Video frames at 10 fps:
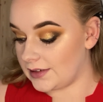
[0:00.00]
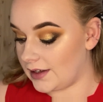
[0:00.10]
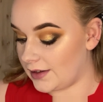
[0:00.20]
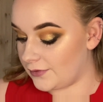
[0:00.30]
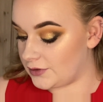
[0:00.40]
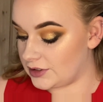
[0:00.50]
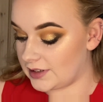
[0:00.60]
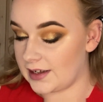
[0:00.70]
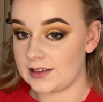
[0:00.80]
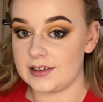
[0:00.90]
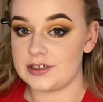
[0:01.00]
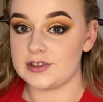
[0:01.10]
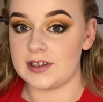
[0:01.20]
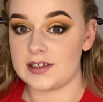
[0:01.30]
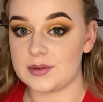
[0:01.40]
I've just had
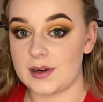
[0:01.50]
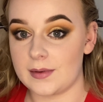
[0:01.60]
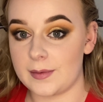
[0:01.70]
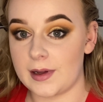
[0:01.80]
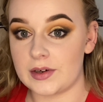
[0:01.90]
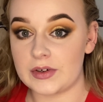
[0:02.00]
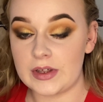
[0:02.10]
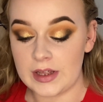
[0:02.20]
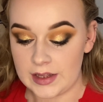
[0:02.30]
literally a 20-minute battle.